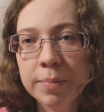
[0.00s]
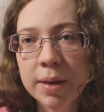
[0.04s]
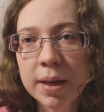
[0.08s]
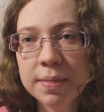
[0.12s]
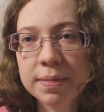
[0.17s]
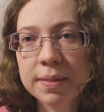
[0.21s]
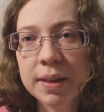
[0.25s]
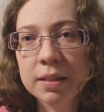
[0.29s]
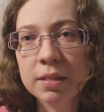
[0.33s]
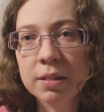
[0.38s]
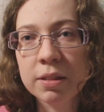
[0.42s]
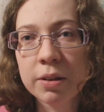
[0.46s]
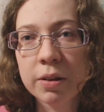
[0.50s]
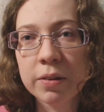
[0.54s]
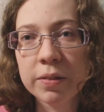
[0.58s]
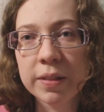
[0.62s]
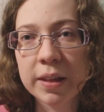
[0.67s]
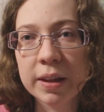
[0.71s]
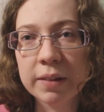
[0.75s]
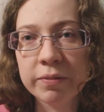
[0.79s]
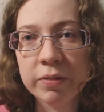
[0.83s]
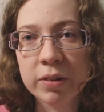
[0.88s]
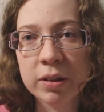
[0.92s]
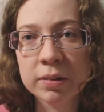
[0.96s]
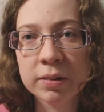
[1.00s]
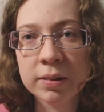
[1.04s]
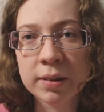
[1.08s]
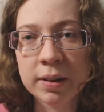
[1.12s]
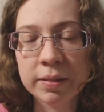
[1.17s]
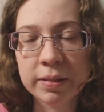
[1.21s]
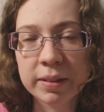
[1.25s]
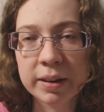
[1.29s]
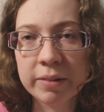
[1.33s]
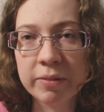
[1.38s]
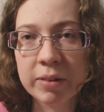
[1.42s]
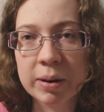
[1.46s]
but that's not their fault.
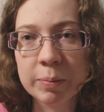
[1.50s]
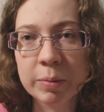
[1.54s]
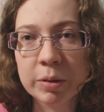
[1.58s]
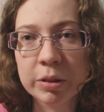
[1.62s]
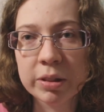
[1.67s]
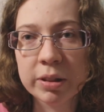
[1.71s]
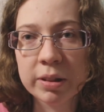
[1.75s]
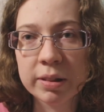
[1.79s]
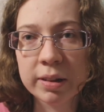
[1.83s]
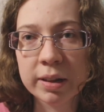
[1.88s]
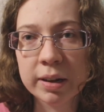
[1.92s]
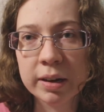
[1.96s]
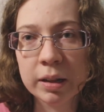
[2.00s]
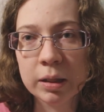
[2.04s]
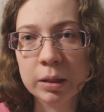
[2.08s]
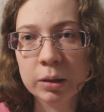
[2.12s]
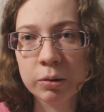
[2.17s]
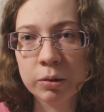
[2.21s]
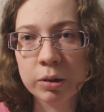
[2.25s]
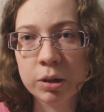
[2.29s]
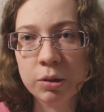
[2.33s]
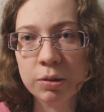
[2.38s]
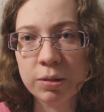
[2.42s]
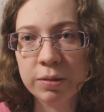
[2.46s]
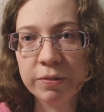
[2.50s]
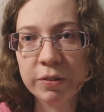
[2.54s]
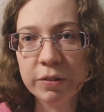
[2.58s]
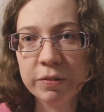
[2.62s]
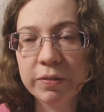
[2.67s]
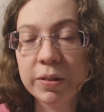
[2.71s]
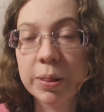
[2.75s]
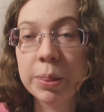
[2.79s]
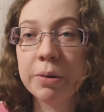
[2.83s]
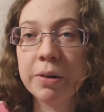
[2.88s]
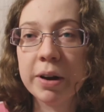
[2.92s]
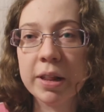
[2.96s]
Anthony Ramos is gonna look youthful
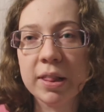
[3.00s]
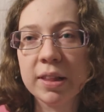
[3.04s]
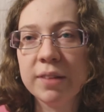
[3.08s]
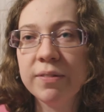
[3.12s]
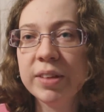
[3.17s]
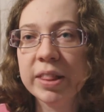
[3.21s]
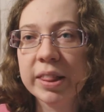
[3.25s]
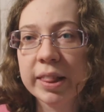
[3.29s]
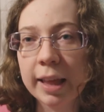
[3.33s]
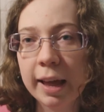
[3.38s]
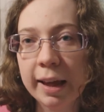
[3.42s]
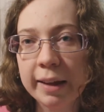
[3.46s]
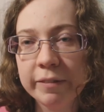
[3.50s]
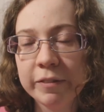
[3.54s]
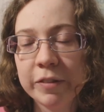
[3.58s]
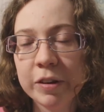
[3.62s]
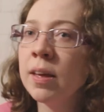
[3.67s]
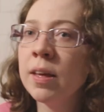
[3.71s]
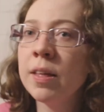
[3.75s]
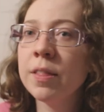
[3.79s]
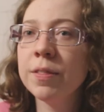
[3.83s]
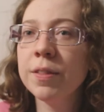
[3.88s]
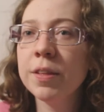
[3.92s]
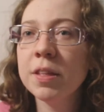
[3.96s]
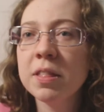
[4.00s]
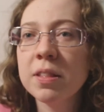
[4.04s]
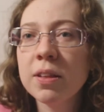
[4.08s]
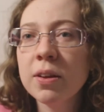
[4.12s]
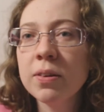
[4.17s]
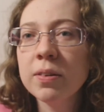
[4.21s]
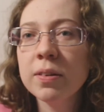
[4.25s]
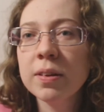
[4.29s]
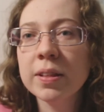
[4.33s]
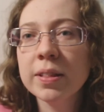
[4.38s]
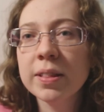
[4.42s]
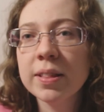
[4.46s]
for the rest of his life. The
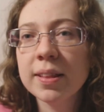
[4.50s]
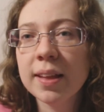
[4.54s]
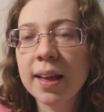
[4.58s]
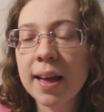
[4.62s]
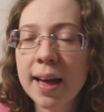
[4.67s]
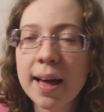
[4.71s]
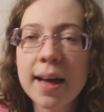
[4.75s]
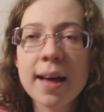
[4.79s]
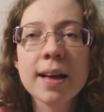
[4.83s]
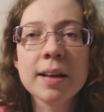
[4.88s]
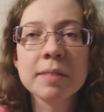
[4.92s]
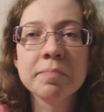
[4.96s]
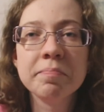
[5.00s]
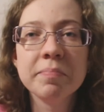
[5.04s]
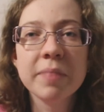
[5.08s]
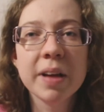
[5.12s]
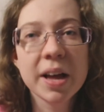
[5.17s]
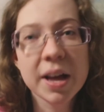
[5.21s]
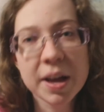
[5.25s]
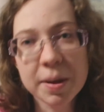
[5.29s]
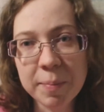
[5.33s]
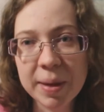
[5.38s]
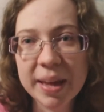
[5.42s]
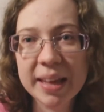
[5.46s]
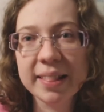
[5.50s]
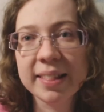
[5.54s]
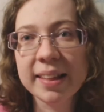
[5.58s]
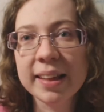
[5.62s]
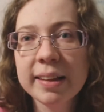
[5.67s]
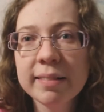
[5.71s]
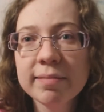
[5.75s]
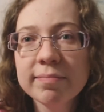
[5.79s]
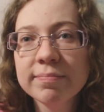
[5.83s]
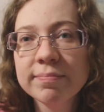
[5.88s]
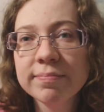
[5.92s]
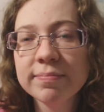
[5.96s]
songs are amazing.